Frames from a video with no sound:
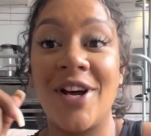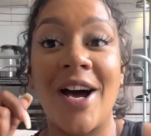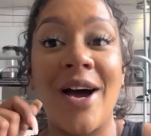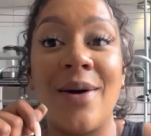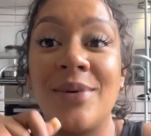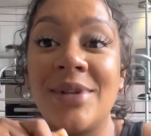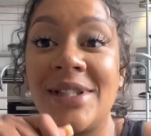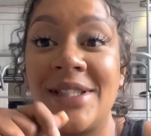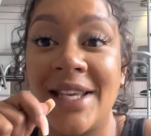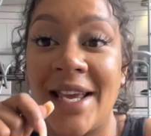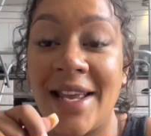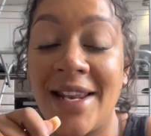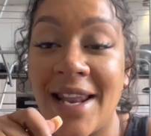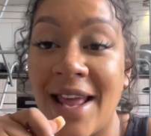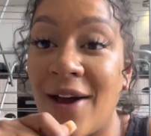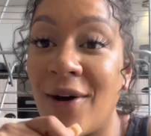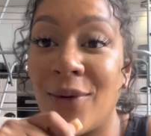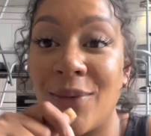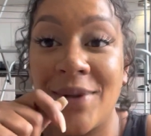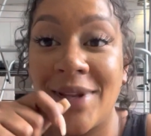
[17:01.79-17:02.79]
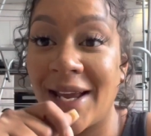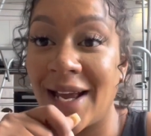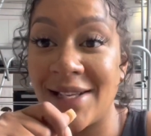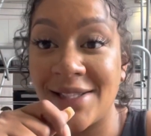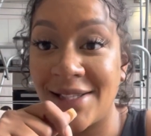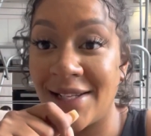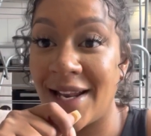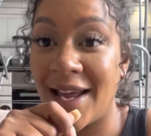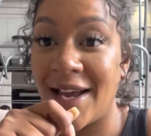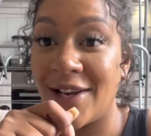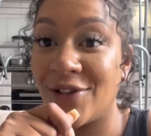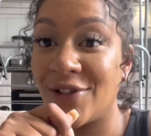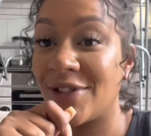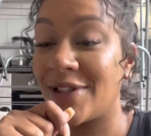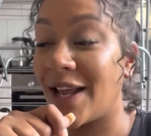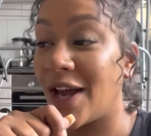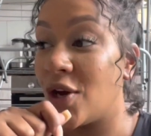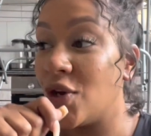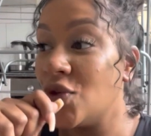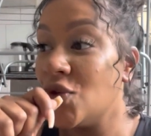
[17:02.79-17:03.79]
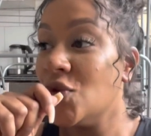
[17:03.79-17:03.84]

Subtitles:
I was sitting there with the gas in there, just like,